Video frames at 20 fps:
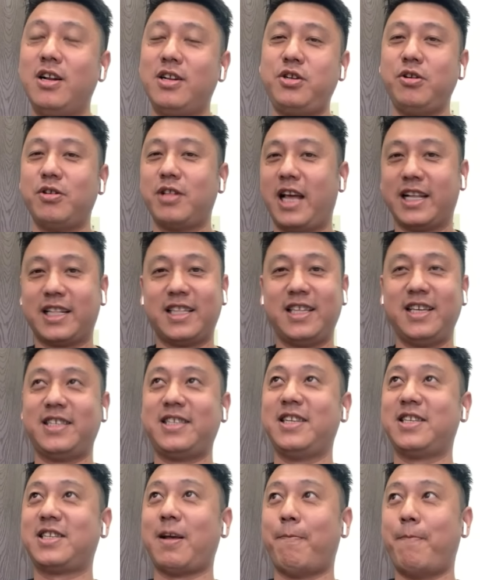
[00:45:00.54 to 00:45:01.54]
dude, like this
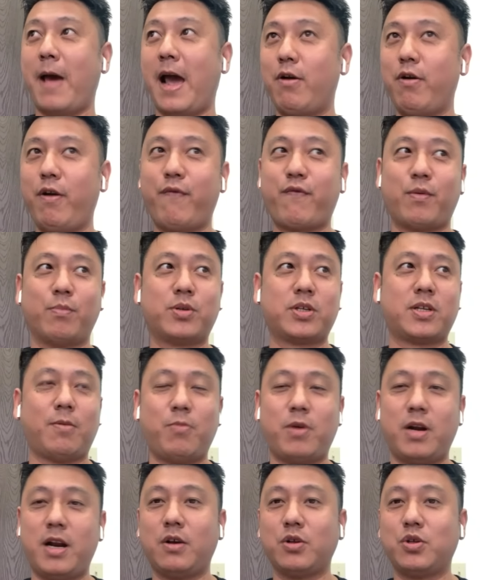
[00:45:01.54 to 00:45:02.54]
is a battery from
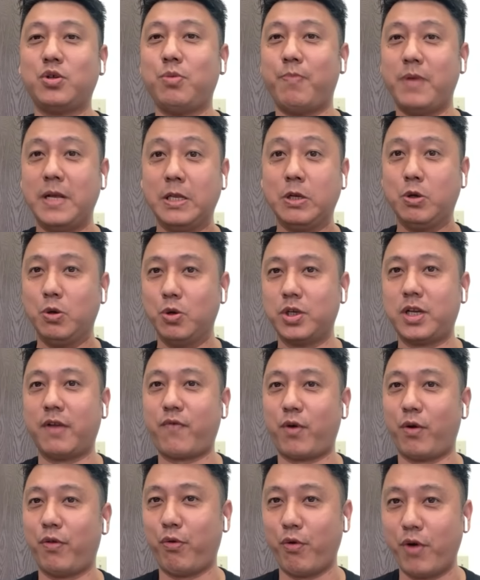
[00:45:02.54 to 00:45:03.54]
someone else you've been using
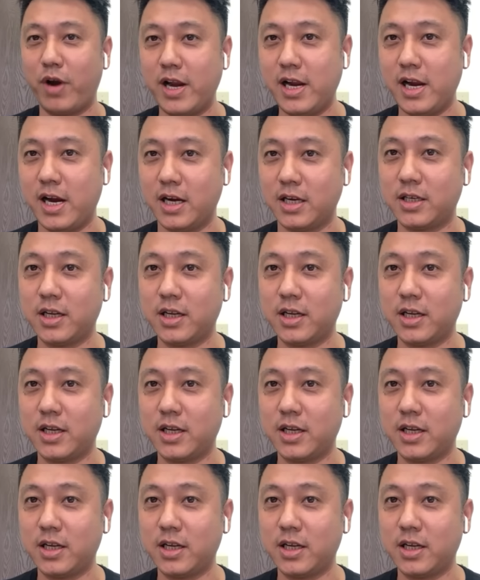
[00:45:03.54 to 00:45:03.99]
for 3 years.